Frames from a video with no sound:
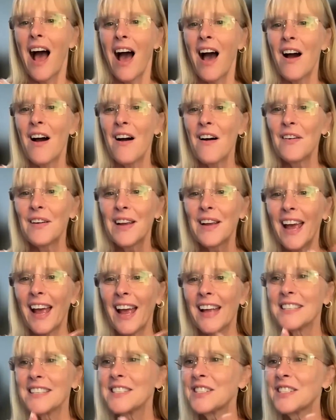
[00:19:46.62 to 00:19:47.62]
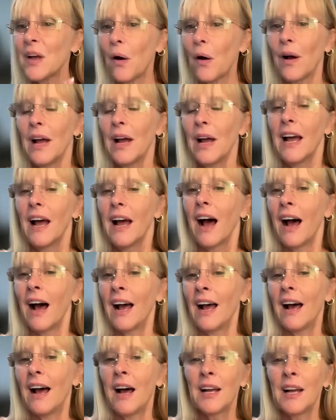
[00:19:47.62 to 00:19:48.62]
Okay, so
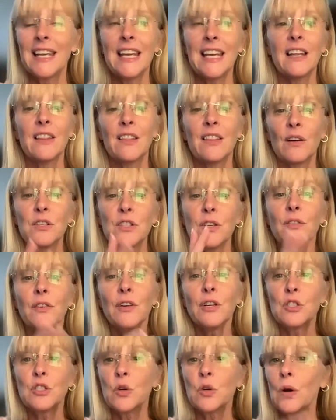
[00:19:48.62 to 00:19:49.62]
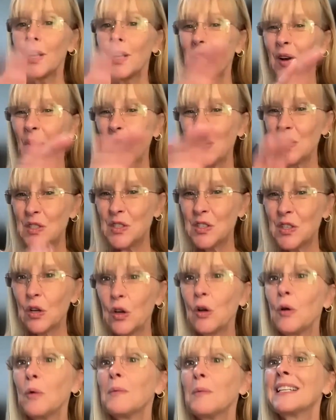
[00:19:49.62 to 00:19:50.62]
again, those of you who are joining on
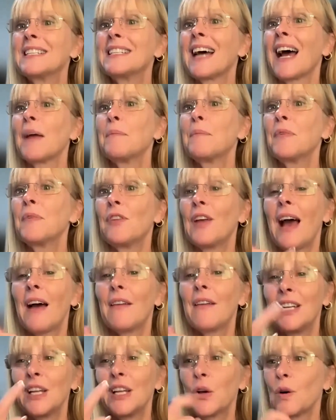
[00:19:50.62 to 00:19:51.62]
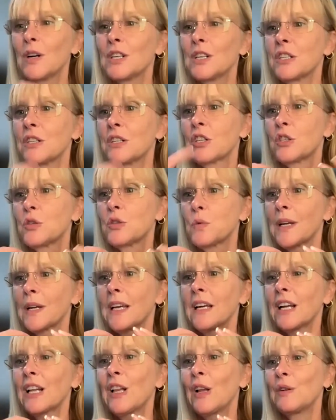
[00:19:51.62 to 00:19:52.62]
Zoom, type if you have any questions because we're
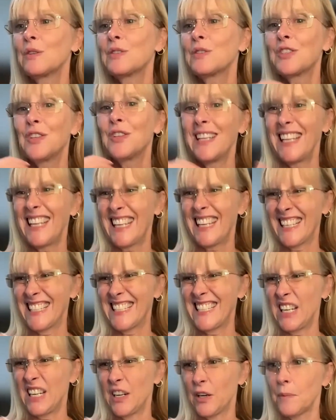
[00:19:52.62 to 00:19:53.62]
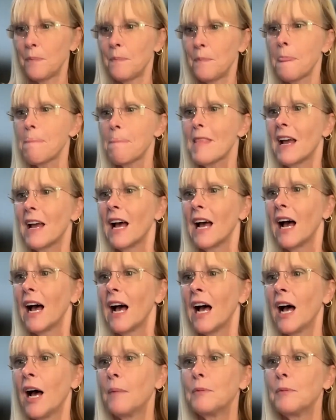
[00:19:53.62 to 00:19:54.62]
getting close to the end here.
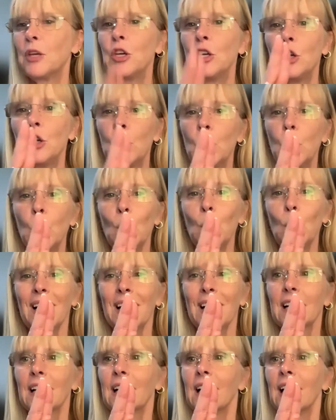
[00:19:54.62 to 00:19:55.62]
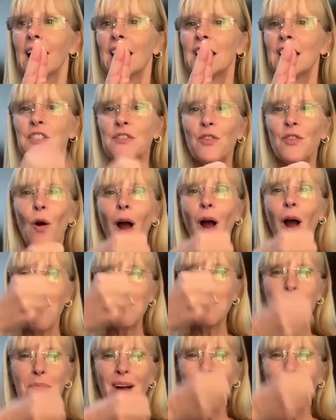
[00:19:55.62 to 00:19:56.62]
U is for
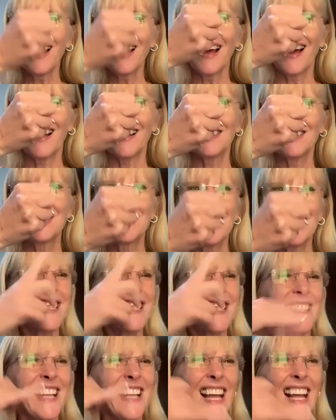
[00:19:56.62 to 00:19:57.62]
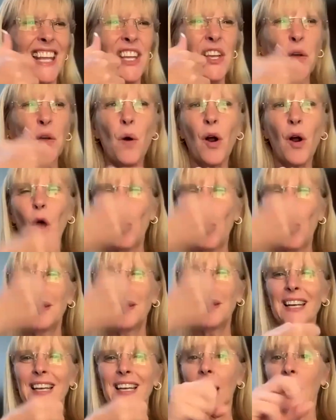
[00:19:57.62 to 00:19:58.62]
umbrella, just like you are
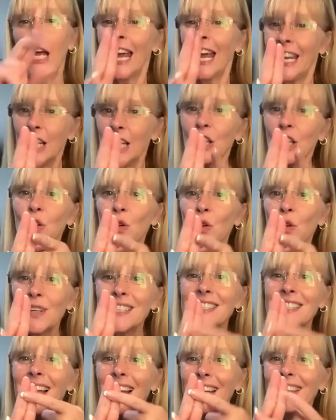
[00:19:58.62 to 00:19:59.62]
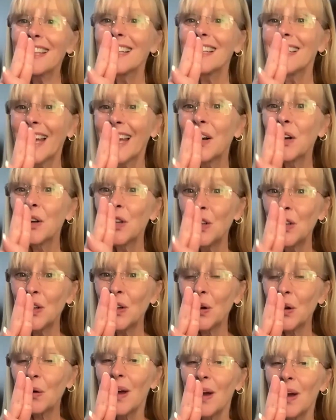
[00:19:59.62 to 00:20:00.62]
opening it, and it looks like the letter
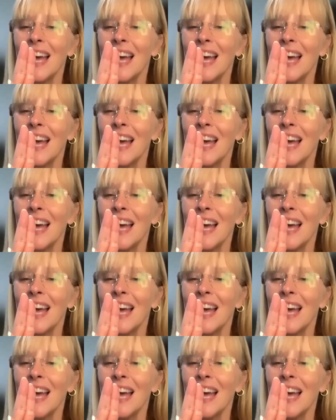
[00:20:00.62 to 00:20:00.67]
U.